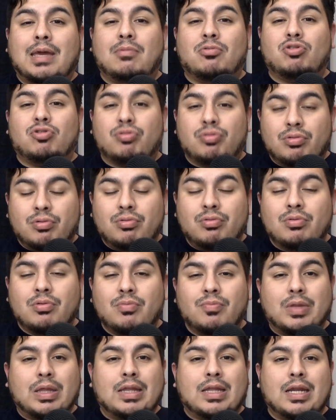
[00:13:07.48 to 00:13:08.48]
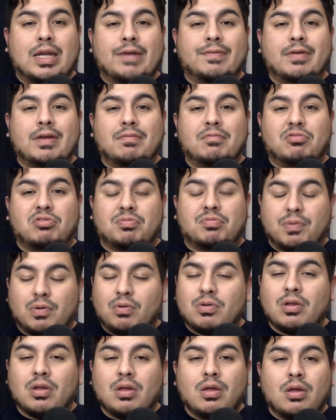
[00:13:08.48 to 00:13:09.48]
true. They didn't ever even
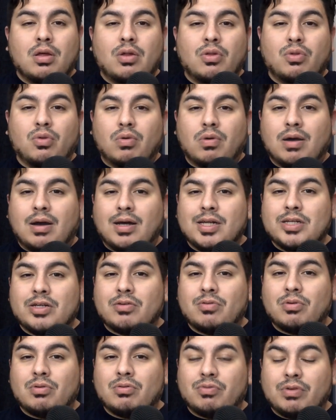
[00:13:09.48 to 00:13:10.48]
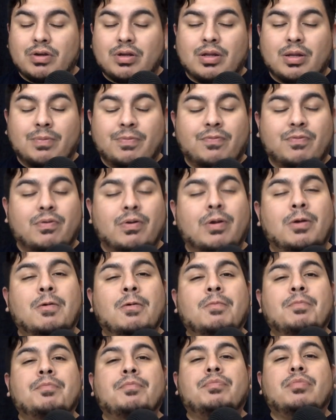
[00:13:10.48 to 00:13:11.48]
spoke. No contract was written up for it.
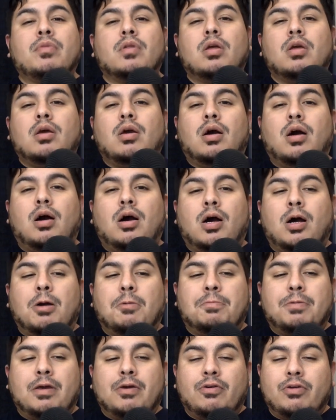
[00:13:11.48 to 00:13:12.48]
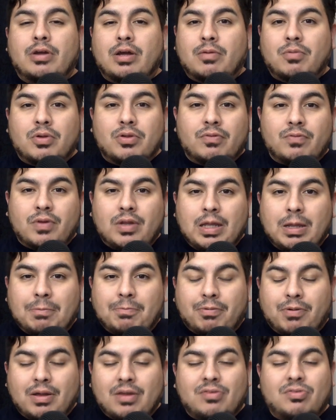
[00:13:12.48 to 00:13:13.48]
Piotr Jan wasn't really
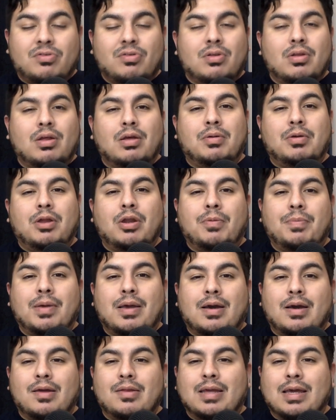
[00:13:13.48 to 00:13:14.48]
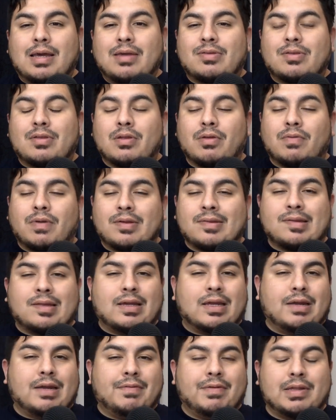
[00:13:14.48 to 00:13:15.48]
impressed, you know, because I guess the
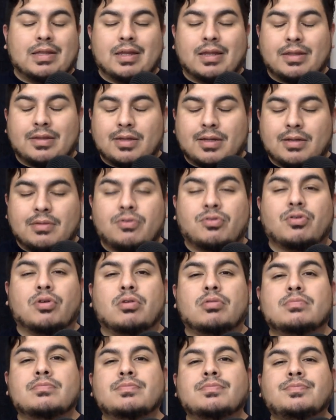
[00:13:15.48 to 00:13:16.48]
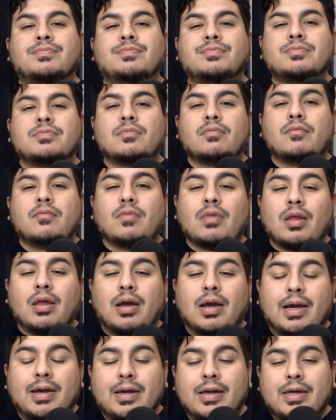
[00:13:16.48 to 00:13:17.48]
wrestling and everything like that. So
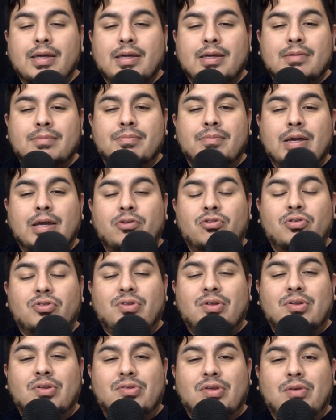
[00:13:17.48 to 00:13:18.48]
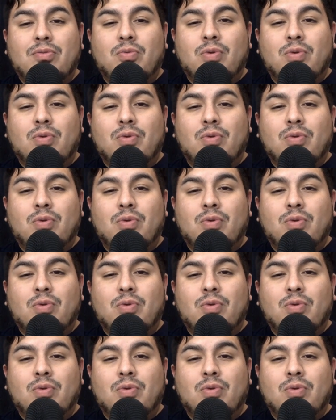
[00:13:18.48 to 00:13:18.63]
I'm interested to see